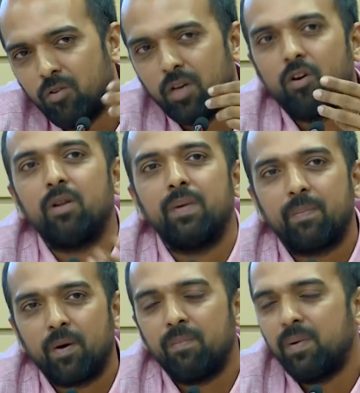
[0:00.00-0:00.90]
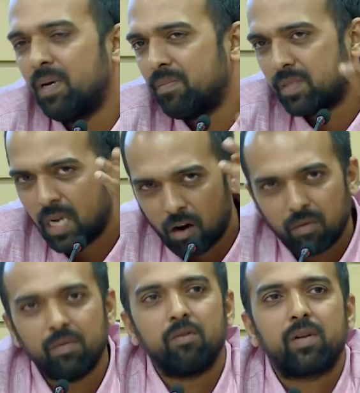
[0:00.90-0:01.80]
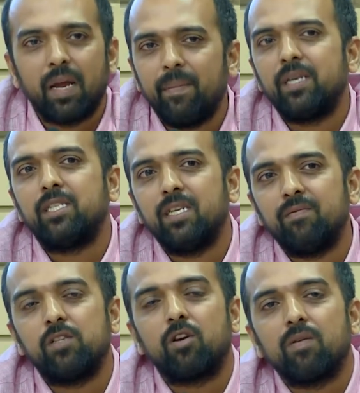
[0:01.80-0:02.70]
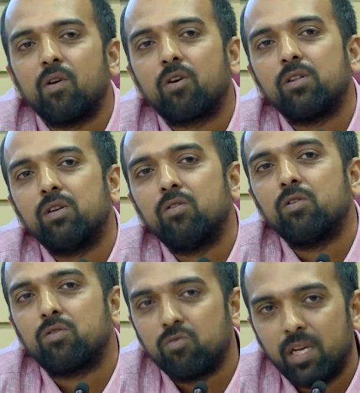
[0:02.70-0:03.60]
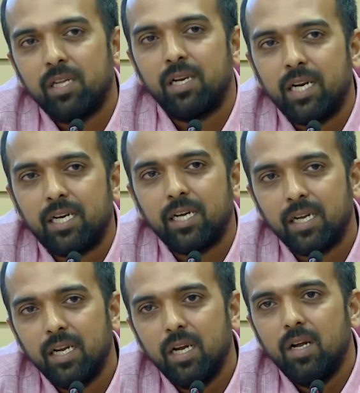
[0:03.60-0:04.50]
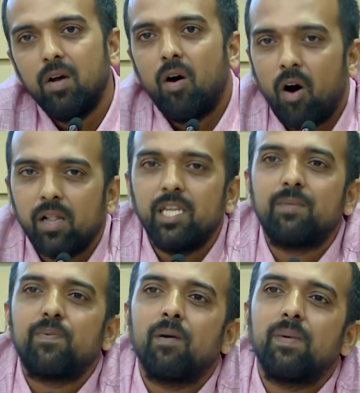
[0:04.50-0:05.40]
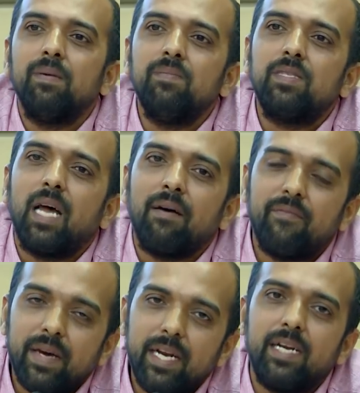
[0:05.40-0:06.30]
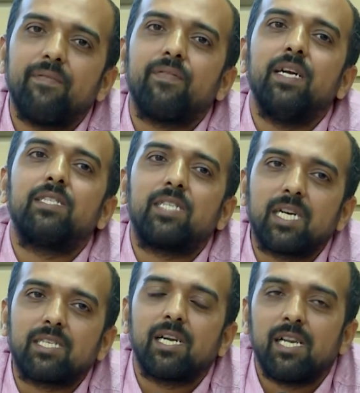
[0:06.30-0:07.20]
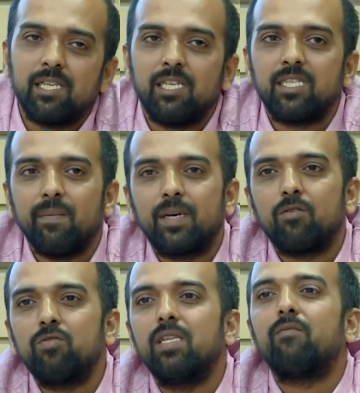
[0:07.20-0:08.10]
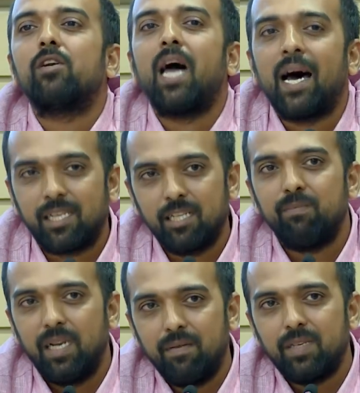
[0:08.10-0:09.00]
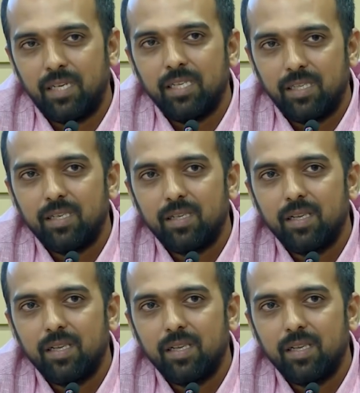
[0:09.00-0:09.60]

to economic problems, now you know, climate change will sort of knock on the door sooner than later. All these problems have very different structural and systemic roots than what the RSS believes it is.